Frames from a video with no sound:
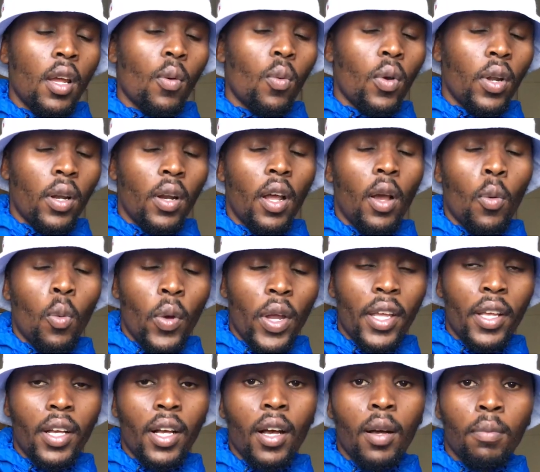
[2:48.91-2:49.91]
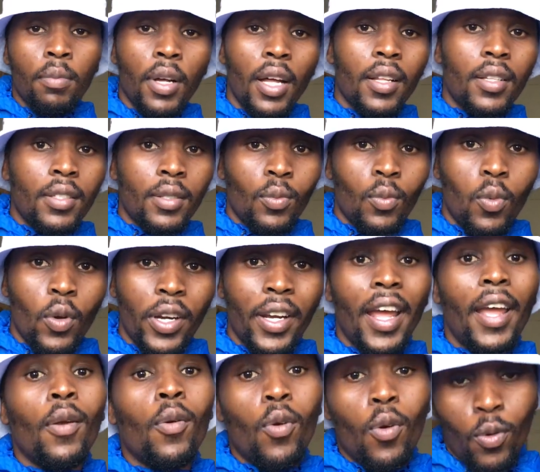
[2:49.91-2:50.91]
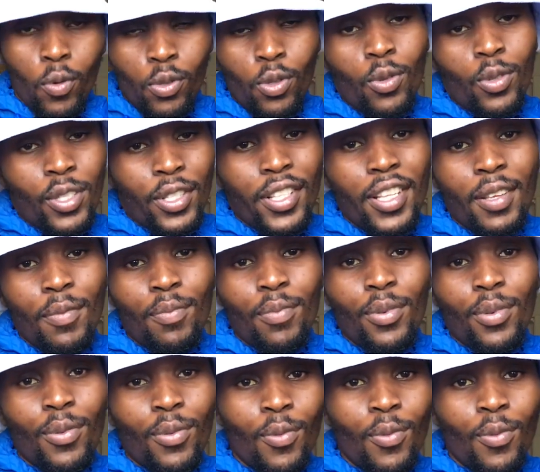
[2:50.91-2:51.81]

When I wake up and when I go to sleep,